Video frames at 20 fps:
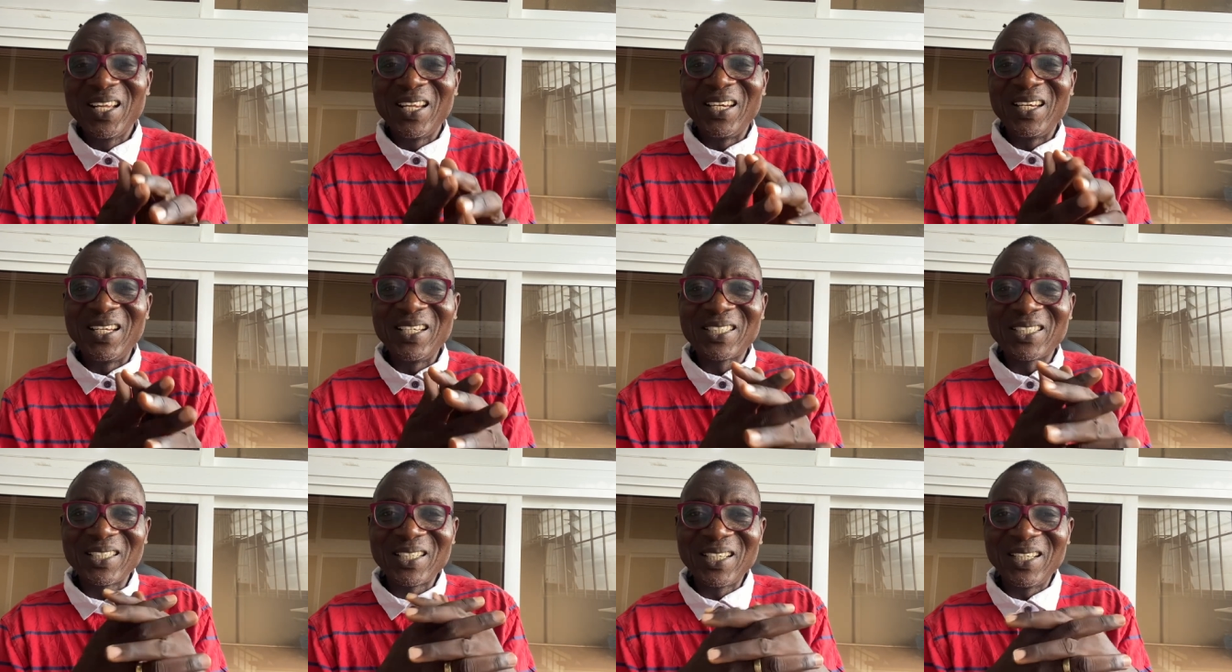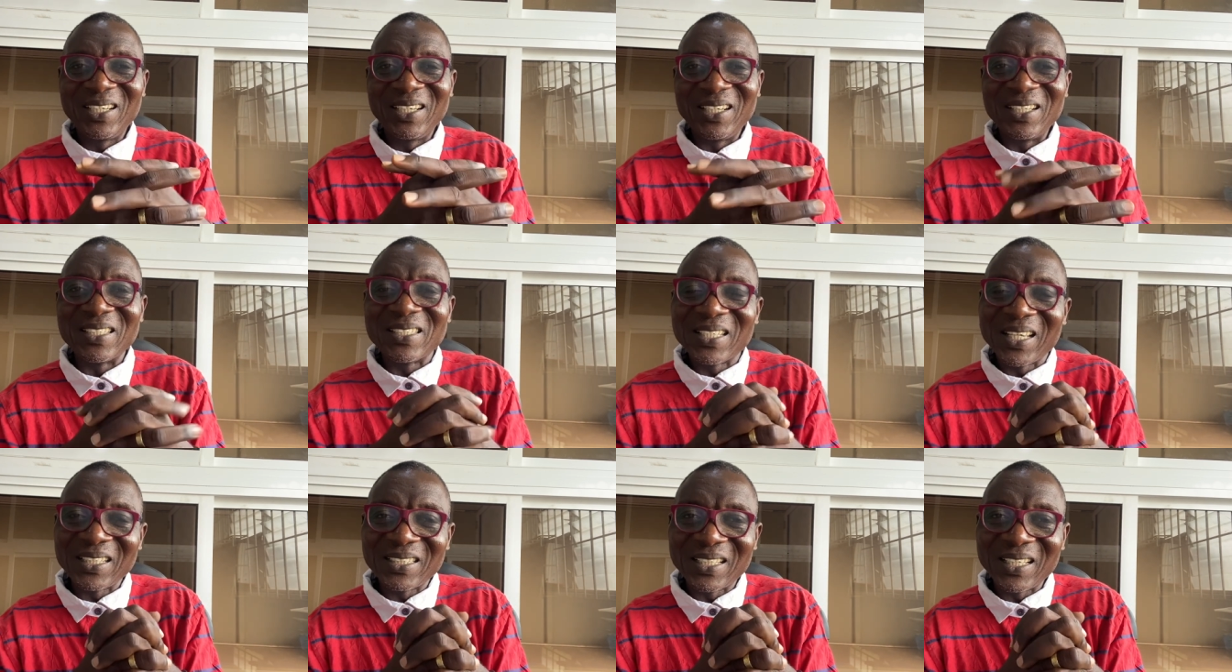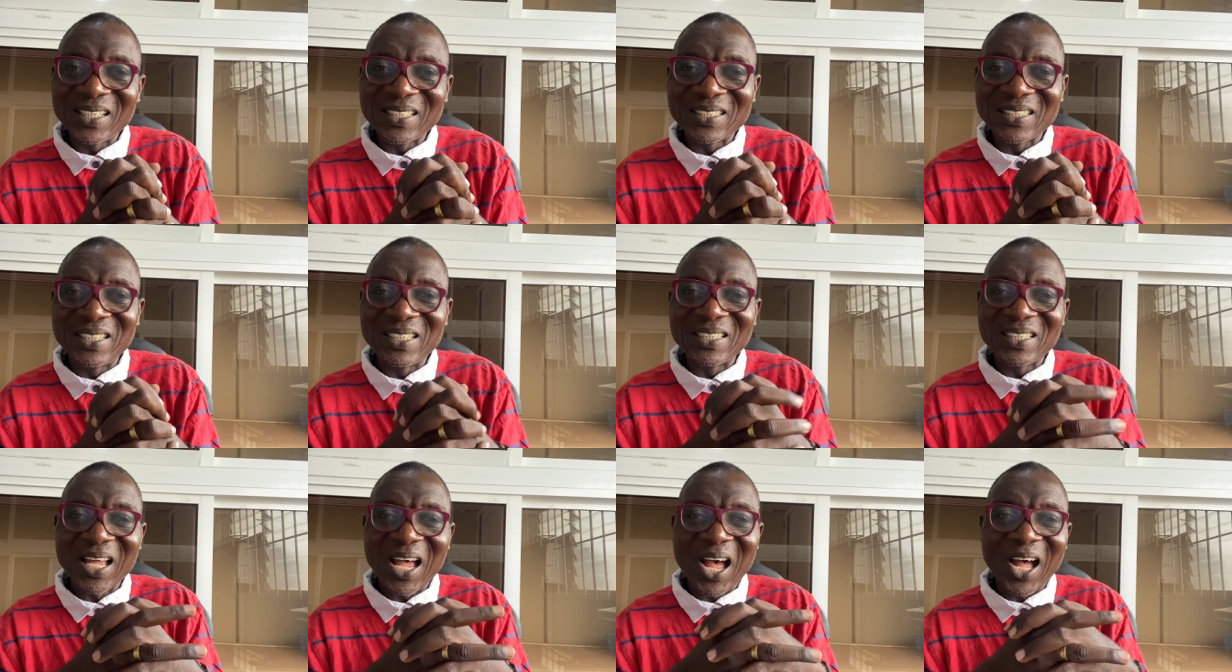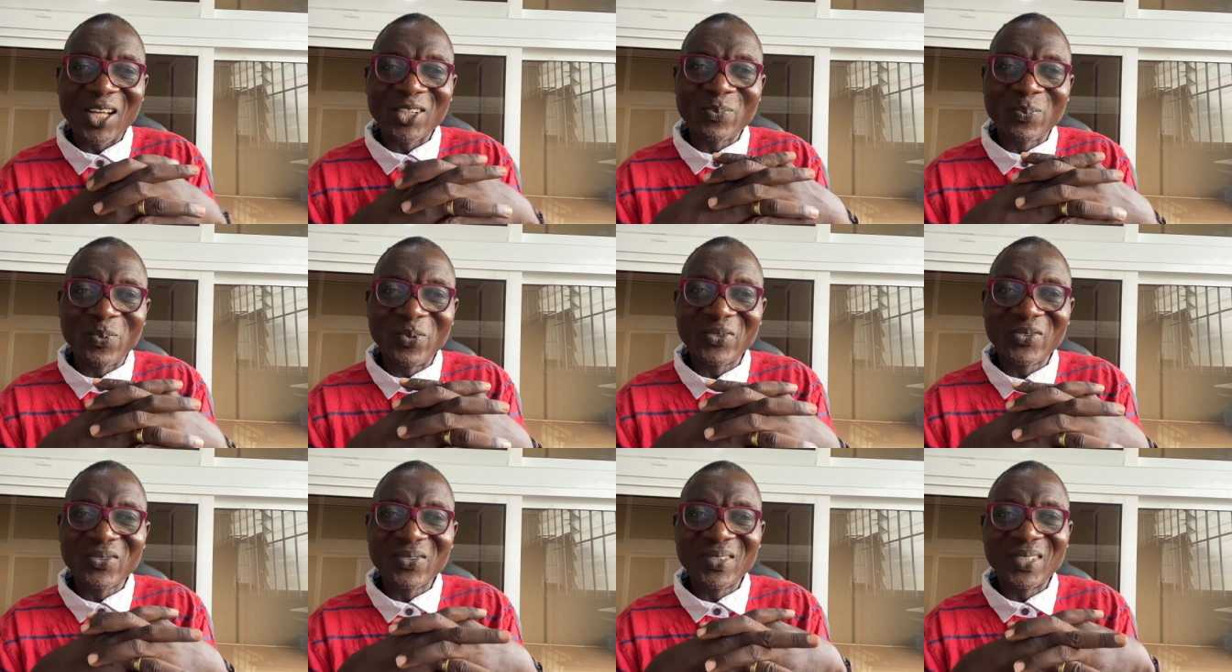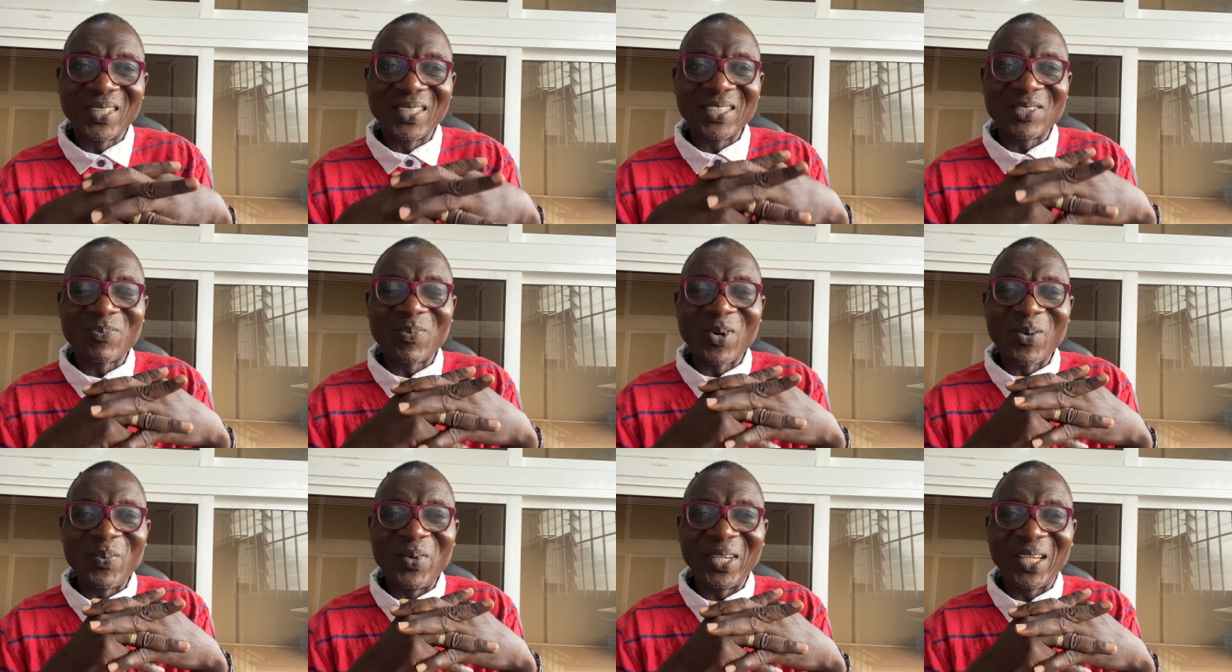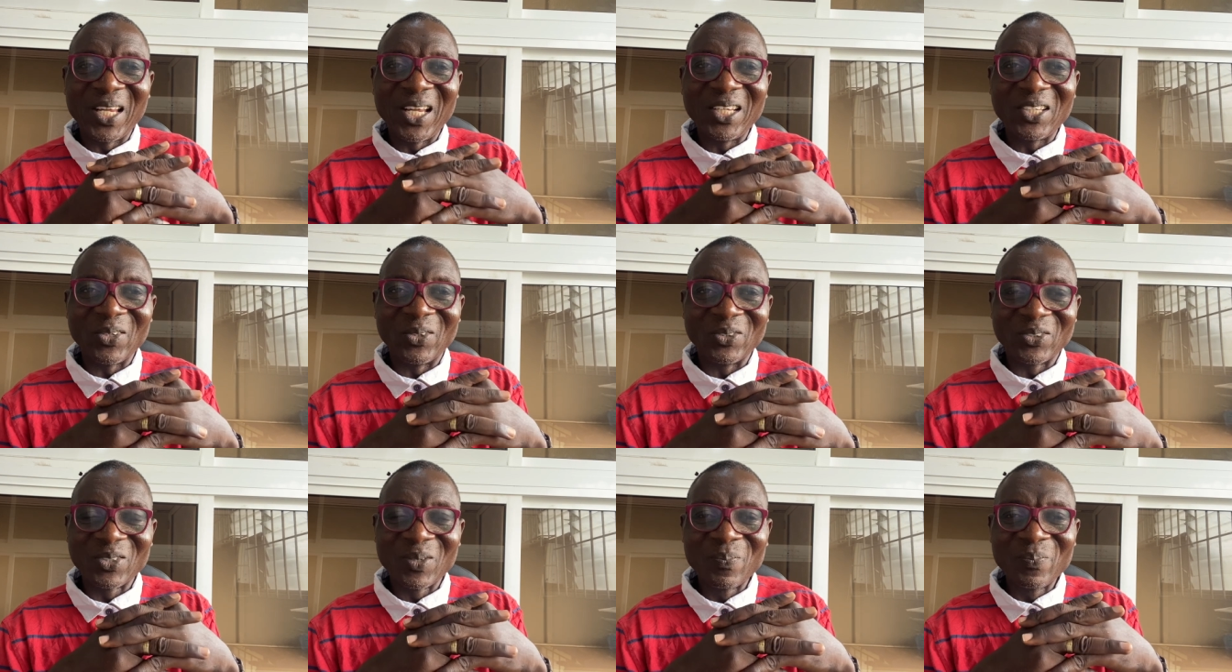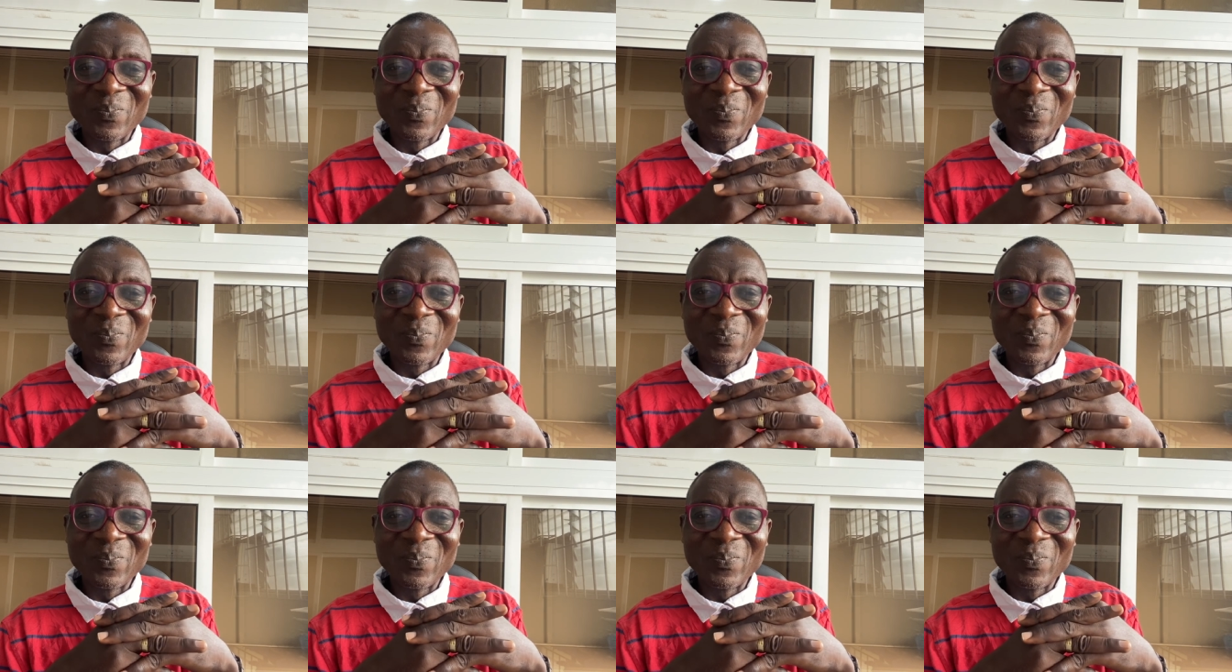these researches, these outputs, these publications.